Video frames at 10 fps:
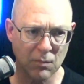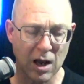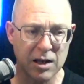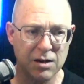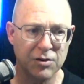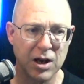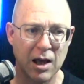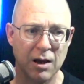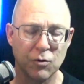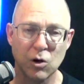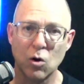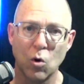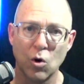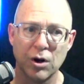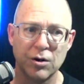I even have
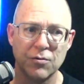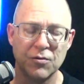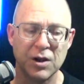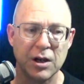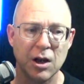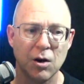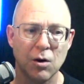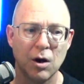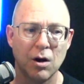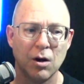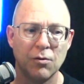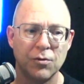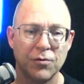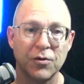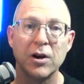recorded video of
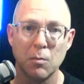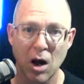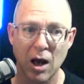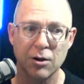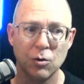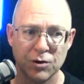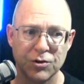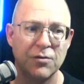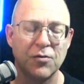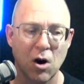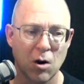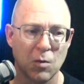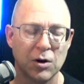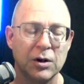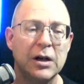a friend of mine who is a farmer